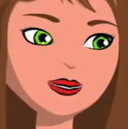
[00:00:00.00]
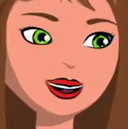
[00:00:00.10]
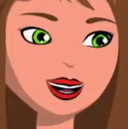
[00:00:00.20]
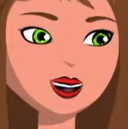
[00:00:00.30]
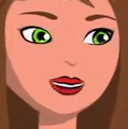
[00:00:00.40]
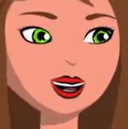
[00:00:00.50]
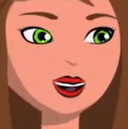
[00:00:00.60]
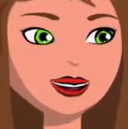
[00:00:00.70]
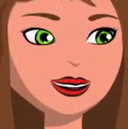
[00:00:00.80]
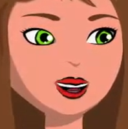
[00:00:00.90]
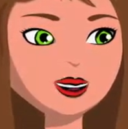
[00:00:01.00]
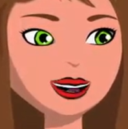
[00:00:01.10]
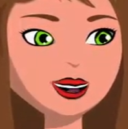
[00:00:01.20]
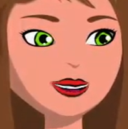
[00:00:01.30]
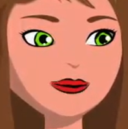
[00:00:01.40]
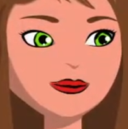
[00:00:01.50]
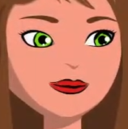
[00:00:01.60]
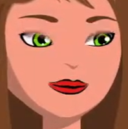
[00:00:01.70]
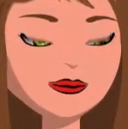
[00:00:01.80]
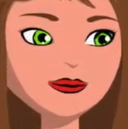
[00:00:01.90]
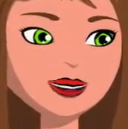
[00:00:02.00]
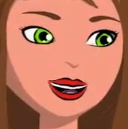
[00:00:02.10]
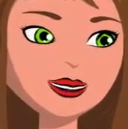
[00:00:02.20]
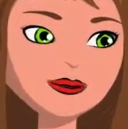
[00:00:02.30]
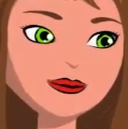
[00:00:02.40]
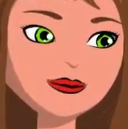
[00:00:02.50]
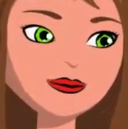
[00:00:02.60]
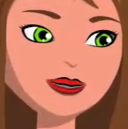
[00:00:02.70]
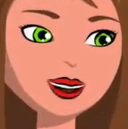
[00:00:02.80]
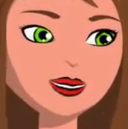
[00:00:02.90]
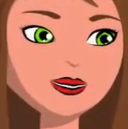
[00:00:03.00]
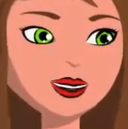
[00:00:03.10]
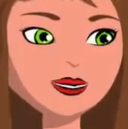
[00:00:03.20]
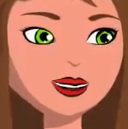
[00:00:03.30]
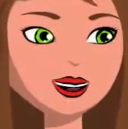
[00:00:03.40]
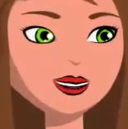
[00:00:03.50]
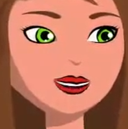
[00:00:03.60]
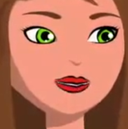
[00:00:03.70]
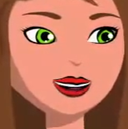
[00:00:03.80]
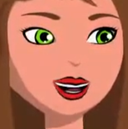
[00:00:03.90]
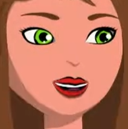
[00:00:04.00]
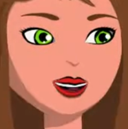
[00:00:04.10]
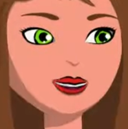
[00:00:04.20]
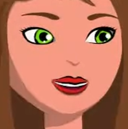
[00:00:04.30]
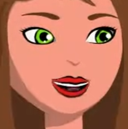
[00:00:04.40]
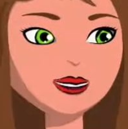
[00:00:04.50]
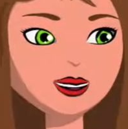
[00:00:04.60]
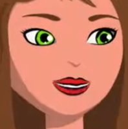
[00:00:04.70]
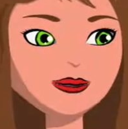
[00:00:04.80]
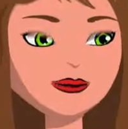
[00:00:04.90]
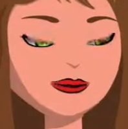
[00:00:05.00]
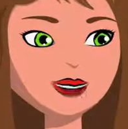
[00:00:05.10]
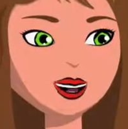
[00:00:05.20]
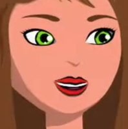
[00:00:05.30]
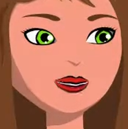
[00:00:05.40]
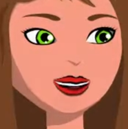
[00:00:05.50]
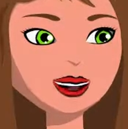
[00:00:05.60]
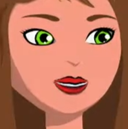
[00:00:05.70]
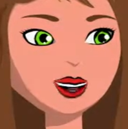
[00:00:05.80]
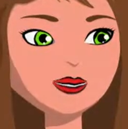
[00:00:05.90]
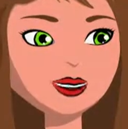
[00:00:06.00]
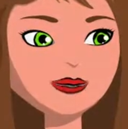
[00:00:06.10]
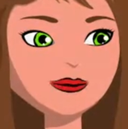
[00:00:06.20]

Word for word: and below the speed limit, but driving risk rises anyway, announcing danger.